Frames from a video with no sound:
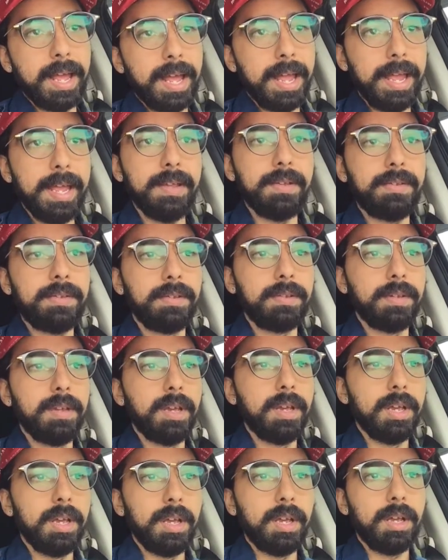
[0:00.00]
is
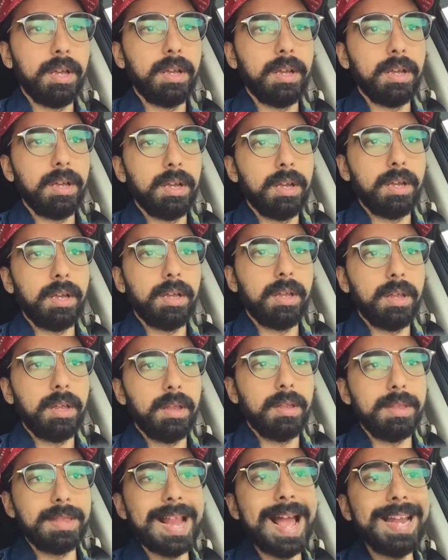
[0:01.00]

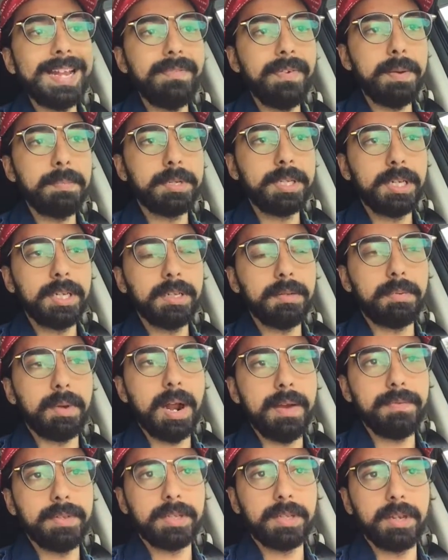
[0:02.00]
95% of the
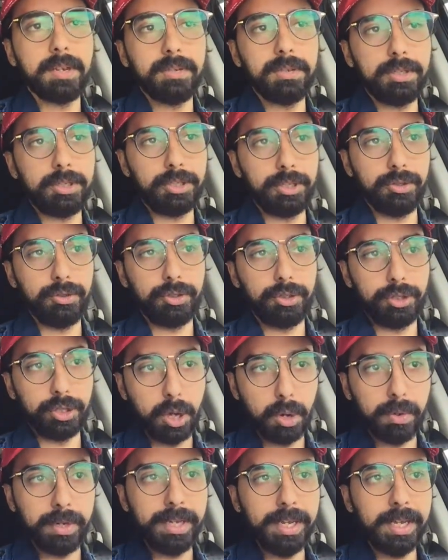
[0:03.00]
profits goes to
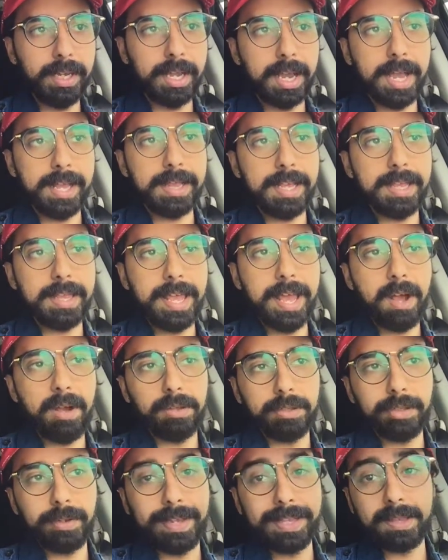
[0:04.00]
Sony, and then they
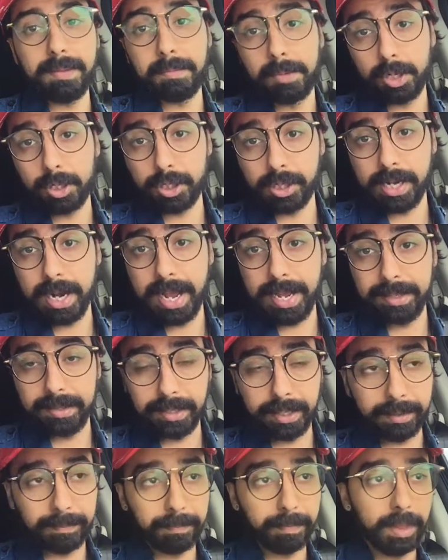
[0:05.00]
also get the
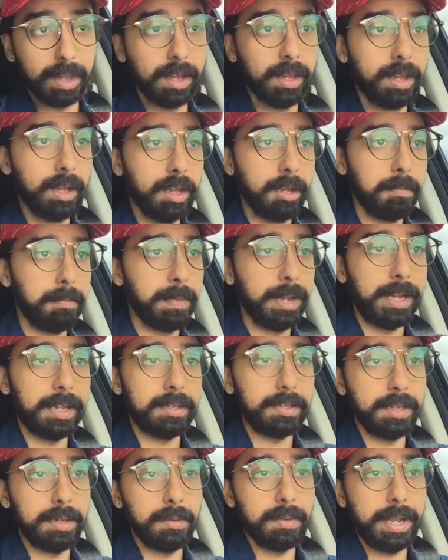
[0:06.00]
merchandising
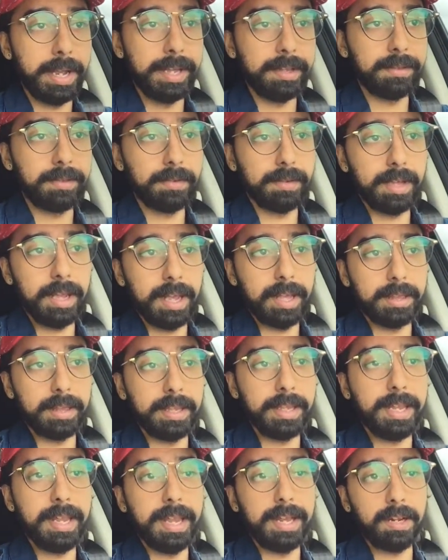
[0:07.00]
because it, it's it,
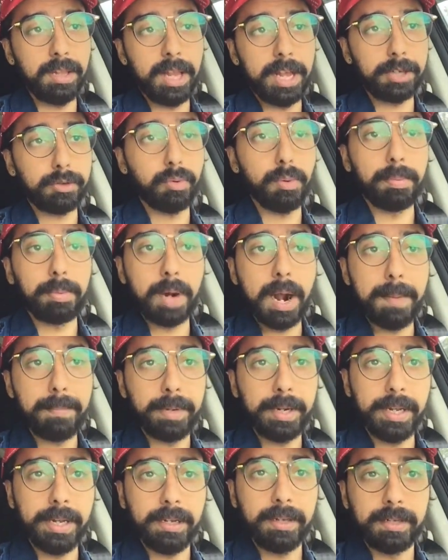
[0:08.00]
the intellectual
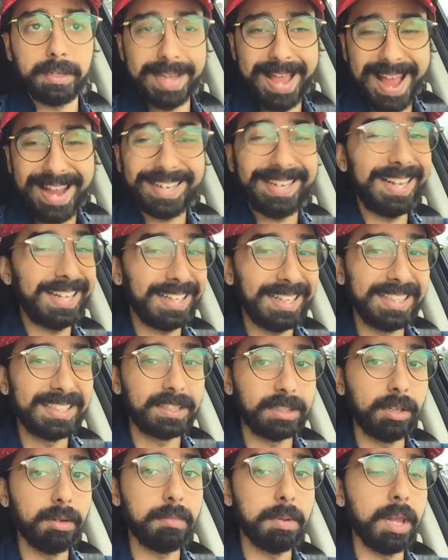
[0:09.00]
property technically
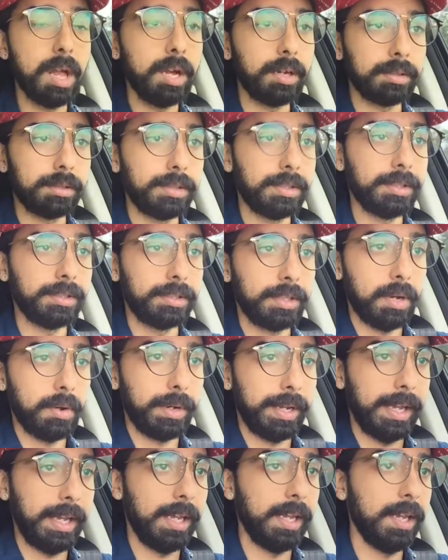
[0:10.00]
still belongs to Sony